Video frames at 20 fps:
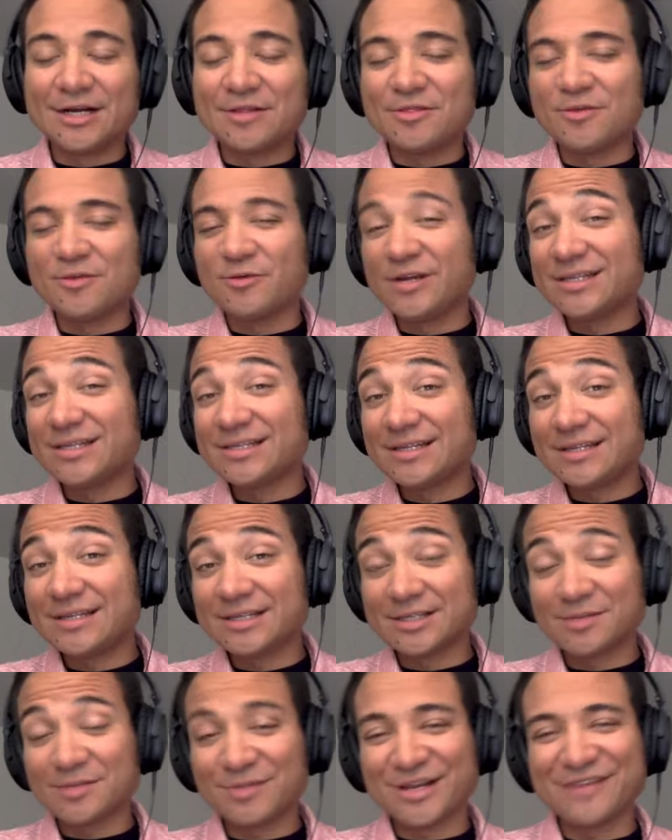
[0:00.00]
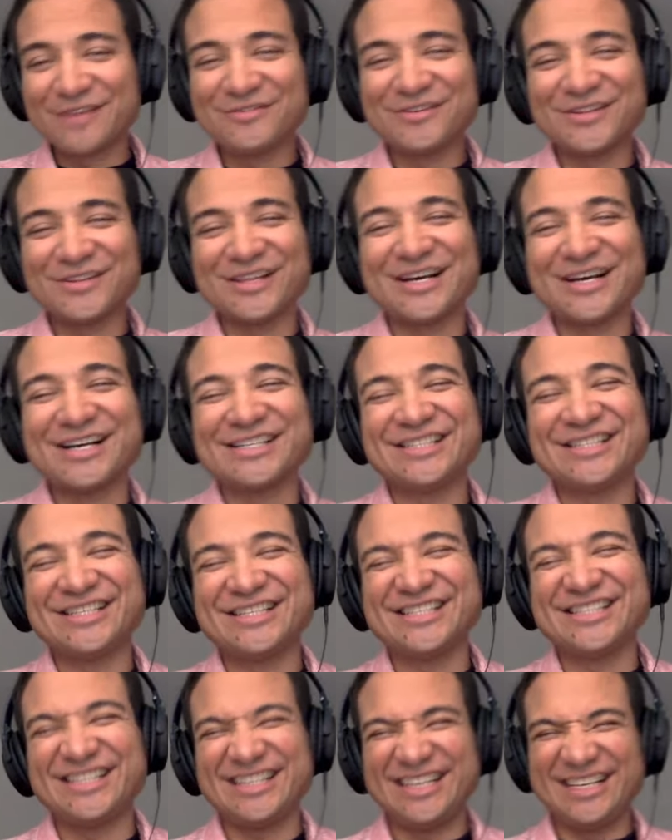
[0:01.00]
The reason it doesn't apply for the last
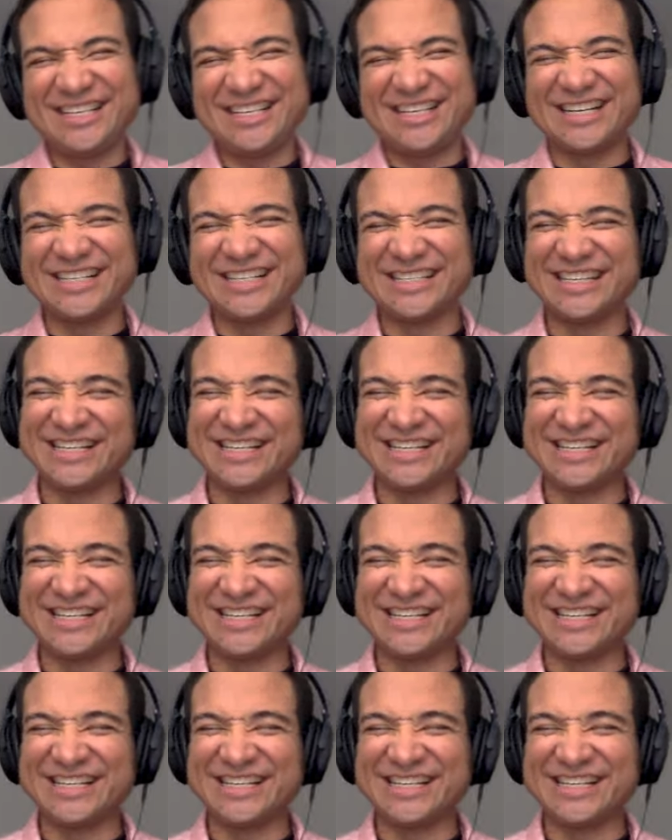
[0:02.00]
essay is because